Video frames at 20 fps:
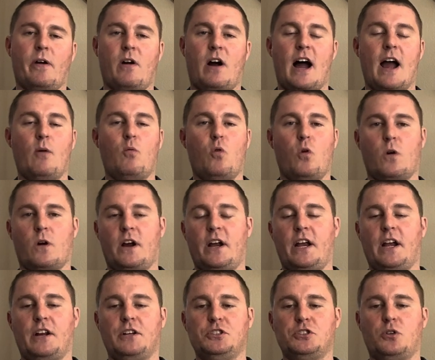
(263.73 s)
I wore it
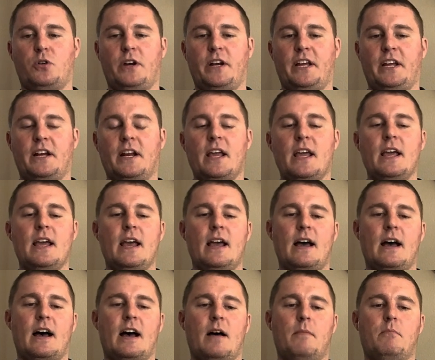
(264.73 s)
and enjoyed it,
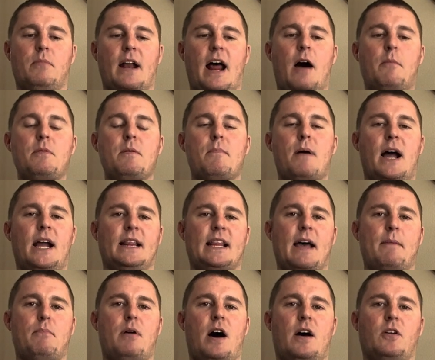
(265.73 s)
but I'll be buying
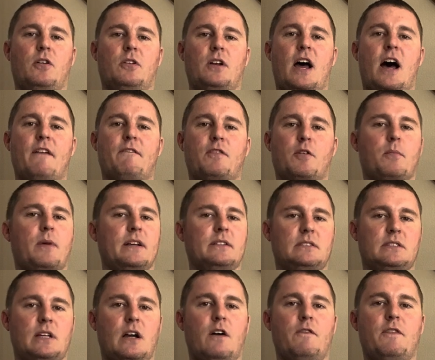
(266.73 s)
that bottle not for
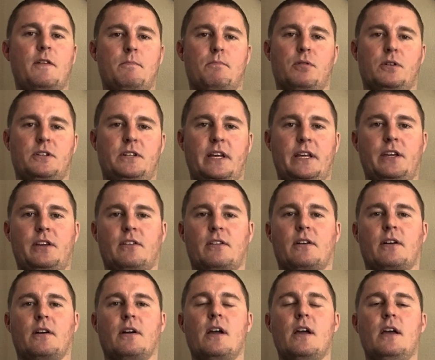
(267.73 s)
myself in
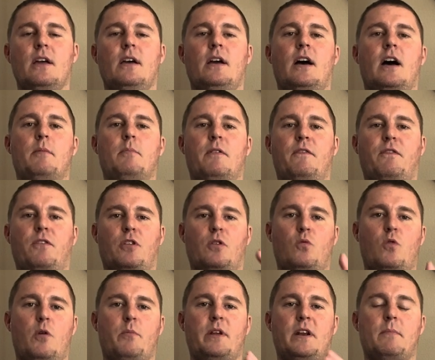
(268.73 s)
particular, but for the
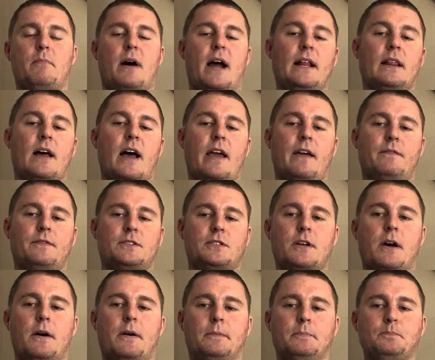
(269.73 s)
woman in my life.
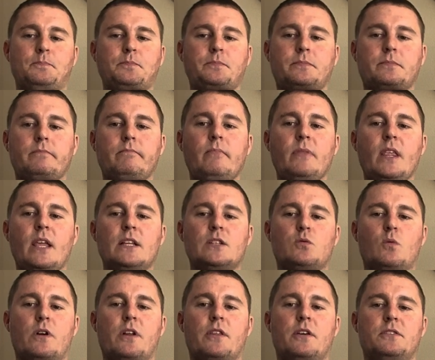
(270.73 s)
So it's
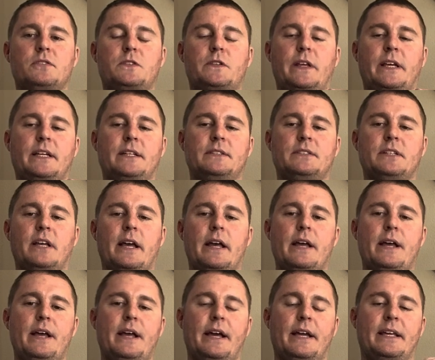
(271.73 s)
one of those things.
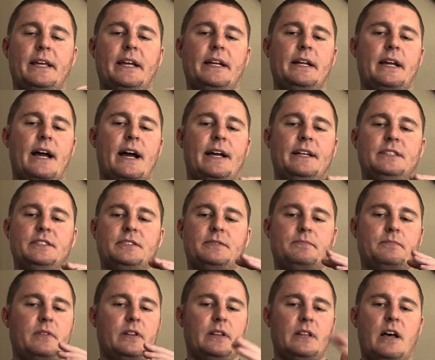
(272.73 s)
Again, guys,
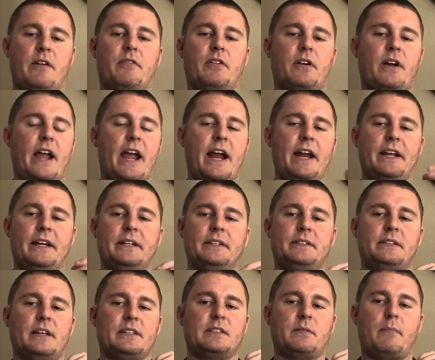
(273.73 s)
love it or hate
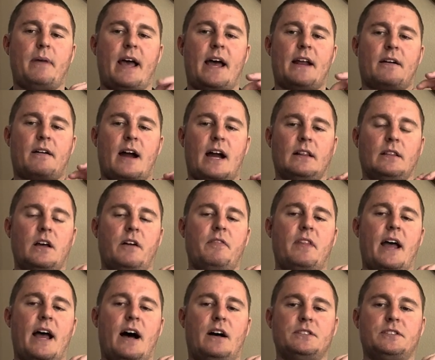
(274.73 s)
it, doesn't matter. I love
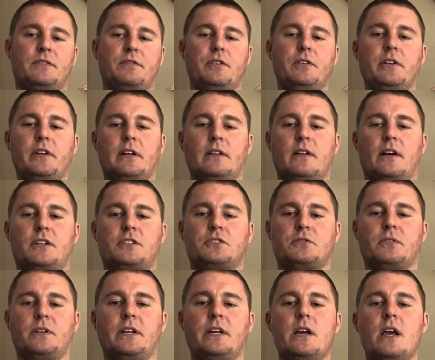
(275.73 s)
the House of Unique
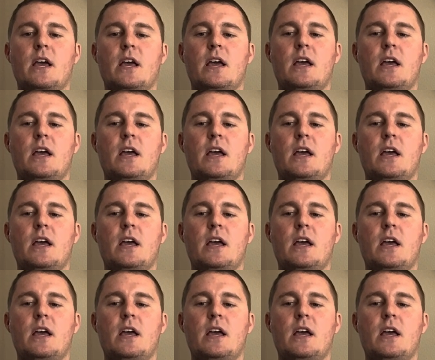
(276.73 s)
Luxury.